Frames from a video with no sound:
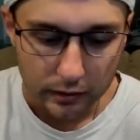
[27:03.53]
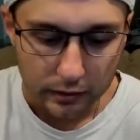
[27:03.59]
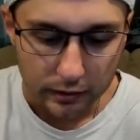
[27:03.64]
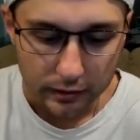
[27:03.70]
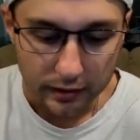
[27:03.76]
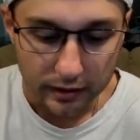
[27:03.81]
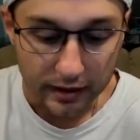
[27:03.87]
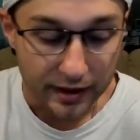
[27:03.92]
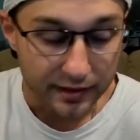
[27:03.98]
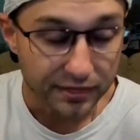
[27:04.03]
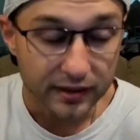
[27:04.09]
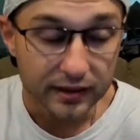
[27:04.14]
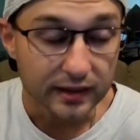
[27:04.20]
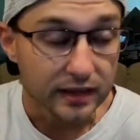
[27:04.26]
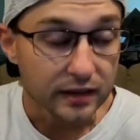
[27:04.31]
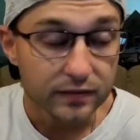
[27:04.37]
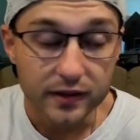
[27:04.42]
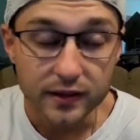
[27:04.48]
And I
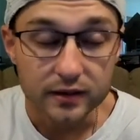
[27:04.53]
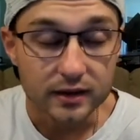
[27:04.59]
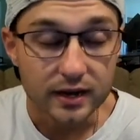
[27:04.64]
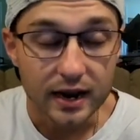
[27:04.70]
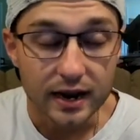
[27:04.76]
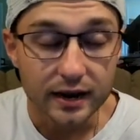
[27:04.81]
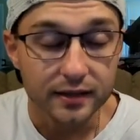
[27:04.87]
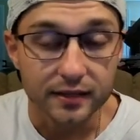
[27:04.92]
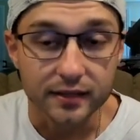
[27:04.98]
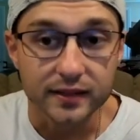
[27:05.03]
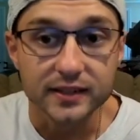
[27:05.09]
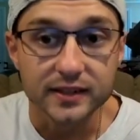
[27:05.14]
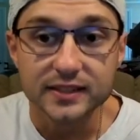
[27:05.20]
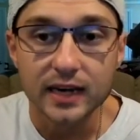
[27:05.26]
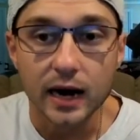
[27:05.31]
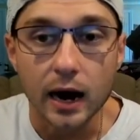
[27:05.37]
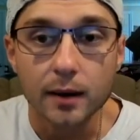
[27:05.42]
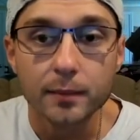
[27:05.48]
think even the
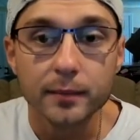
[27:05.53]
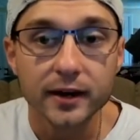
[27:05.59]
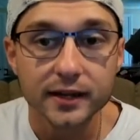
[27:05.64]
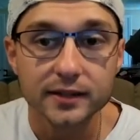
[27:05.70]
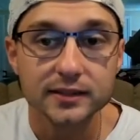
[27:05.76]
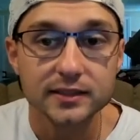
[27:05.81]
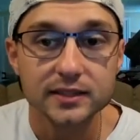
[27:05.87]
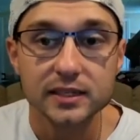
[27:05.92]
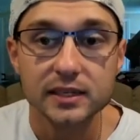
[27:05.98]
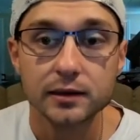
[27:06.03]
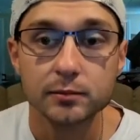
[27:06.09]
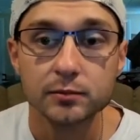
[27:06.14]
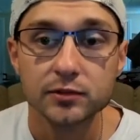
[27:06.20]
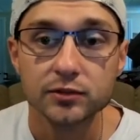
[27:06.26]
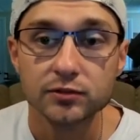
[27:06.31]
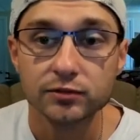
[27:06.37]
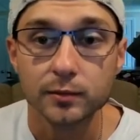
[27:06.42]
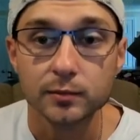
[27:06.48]
dominant
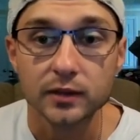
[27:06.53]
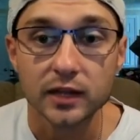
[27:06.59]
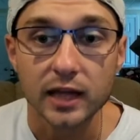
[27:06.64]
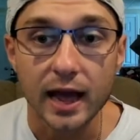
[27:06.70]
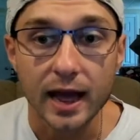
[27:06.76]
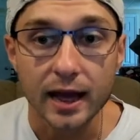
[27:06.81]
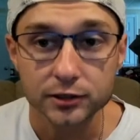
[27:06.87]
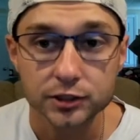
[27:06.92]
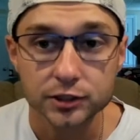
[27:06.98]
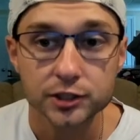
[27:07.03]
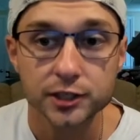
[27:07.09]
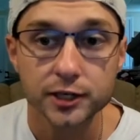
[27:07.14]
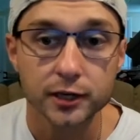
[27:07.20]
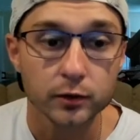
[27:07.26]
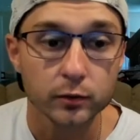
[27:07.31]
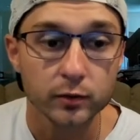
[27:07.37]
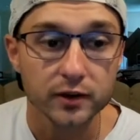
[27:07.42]
teams from last year,